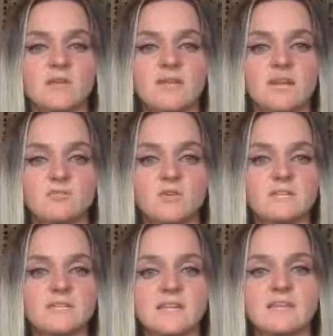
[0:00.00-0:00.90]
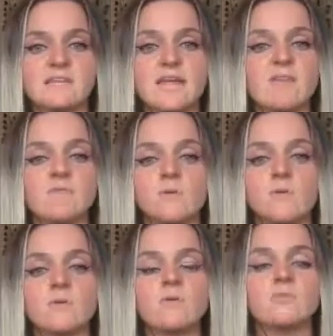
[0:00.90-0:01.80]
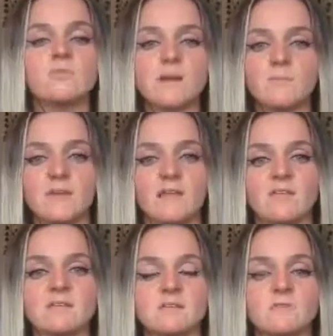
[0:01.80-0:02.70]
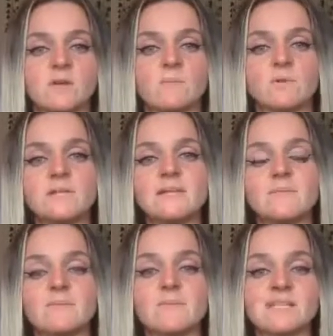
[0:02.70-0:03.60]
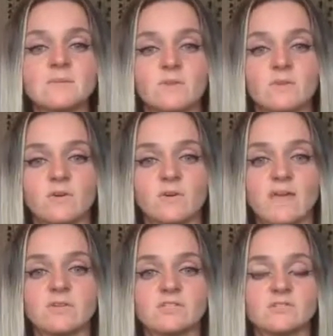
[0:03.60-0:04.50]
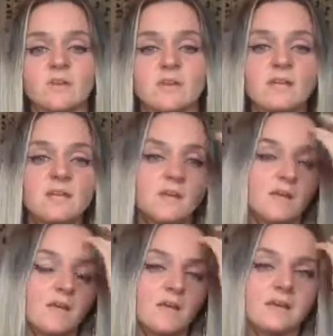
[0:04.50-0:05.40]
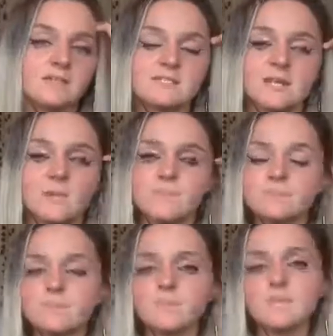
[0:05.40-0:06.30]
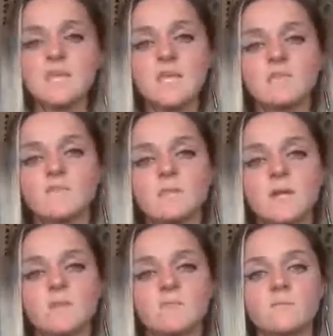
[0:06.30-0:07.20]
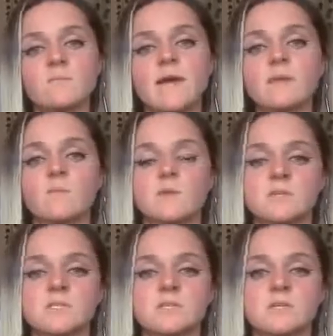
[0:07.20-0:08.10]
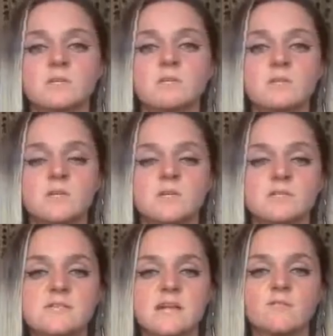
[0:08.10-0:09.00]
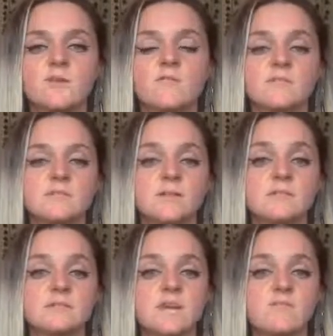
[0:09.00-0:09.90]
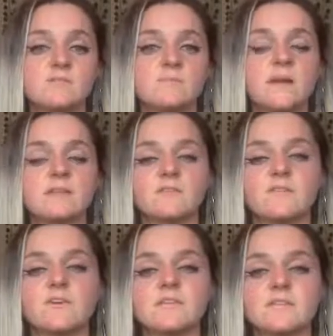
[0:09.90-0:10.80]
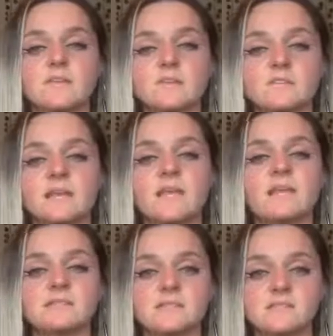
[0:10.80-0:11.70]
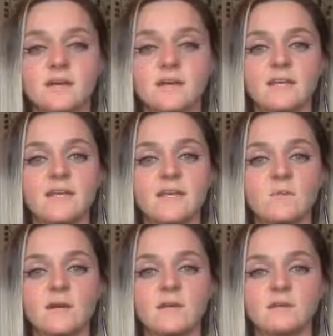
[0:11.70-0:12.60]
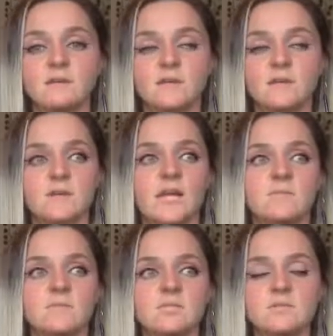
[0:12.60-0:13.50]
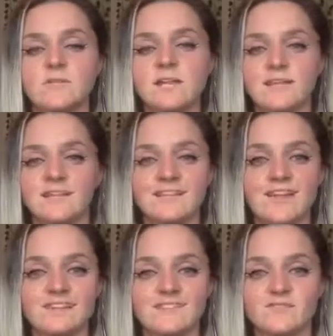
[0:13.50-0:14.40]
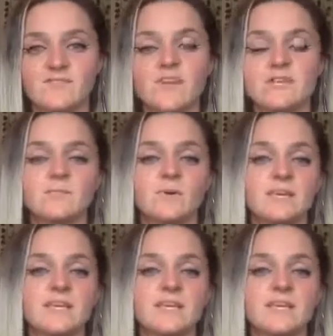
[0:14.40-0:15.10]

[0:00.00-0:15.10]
like drugs in it, there's all crap in it that's completely messing with your chemistry. And so if men want to learn self-love and learn self-respect, the first thing I would say is to start eating well and do like a cleanse first, but